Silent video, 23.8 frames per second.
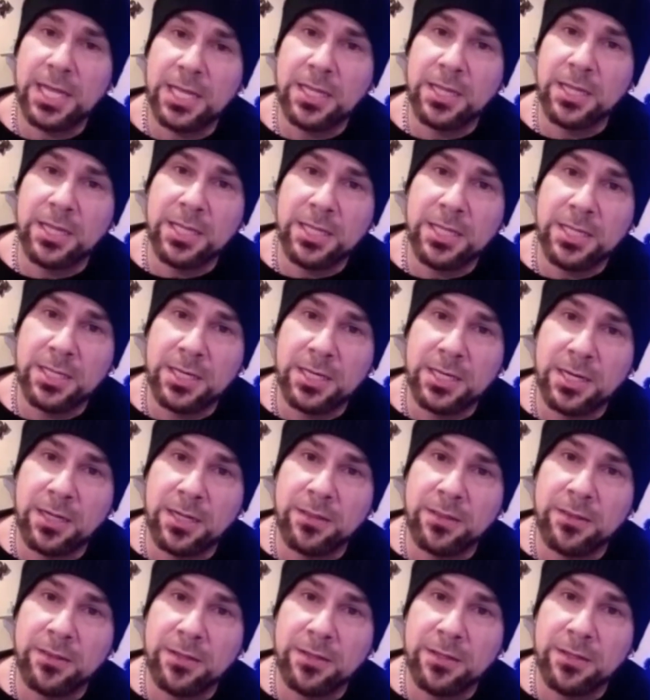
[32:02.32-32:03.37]
and
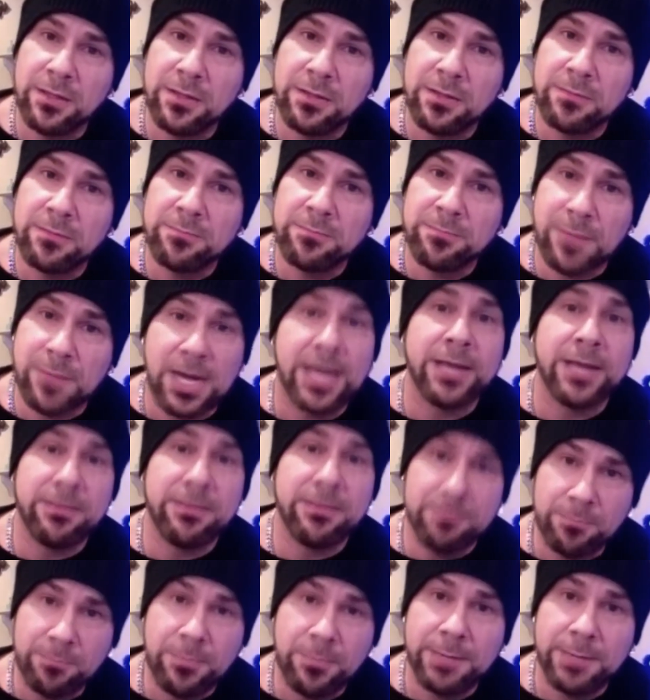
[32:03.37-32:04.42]

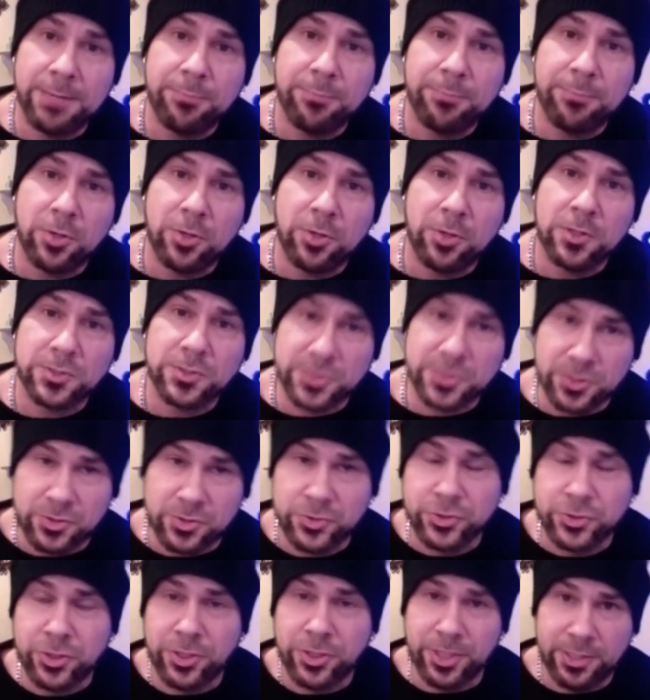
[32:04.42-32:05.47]
my
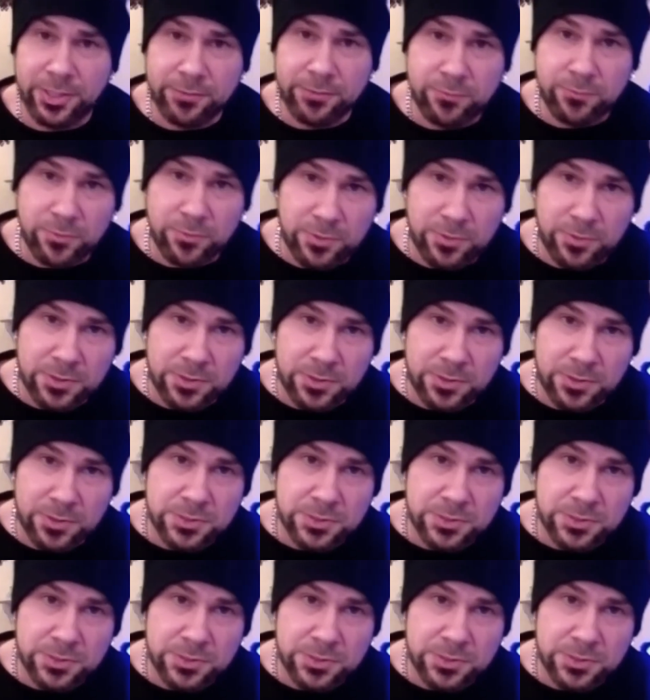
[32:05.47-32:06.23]
personal journey, of course.